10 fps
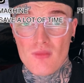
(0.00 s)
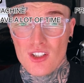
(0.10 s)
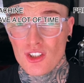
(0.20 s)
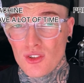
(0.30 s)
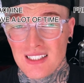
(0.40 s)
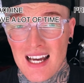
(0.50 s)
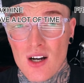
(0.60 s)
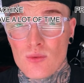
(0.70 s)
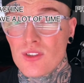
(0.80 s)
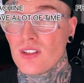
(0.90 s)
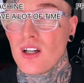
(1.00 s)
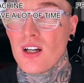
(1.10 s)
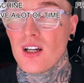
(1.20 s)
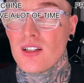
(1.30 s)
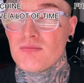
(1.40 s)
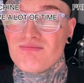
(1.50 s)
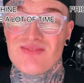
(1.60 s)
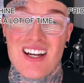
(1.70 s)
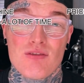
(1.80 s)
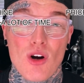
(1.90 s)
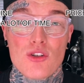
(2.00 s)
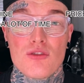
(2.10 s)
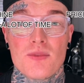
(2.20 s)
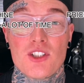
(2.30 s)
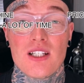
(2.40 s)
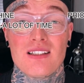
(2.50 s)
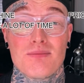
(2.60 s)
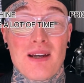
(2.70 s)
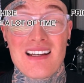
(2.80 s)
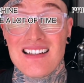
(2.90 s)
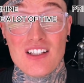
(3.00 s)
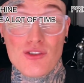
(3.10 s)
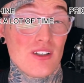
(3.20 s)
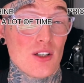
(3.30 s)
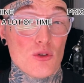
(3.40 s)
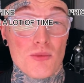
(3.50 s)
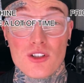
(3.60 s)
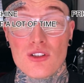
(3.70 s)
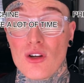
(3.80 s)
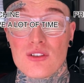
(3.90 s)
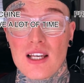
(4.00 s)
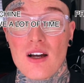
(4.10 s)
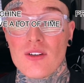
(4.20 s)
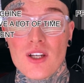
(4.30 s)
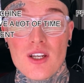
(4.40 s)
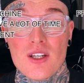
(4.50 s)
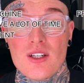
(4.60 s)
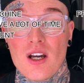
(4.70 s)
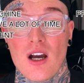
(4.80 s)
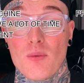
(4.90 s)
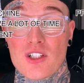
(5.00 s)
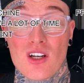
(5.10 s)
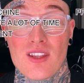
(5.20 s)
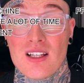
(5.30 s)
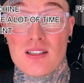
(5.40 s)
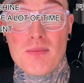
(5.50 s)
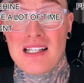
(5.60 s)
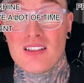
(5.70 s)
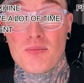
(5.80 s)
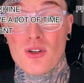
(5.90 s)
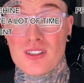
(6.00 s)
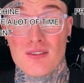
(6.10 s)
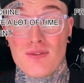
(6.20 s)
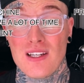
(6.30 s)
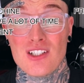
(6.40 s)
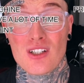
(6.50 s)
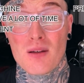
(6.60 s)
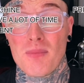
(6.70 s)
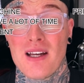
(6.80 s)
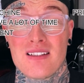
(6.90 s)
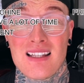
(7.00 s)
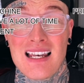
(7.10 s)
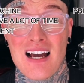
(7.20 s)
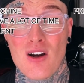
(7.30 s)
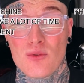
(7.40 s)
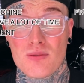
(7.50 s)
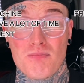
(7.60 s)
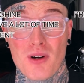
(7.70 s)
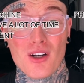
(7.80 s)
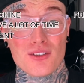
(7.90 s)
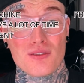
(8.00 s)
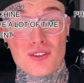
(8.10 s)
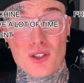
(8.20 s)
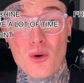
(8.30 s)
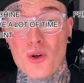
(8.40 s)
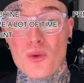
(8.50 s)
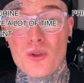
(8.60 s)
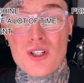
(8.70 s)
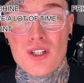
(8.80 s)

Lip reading: So sound, rotary machines make literally almost no sound, which I think is a massive positive feature compared to the loud buzz of a coil.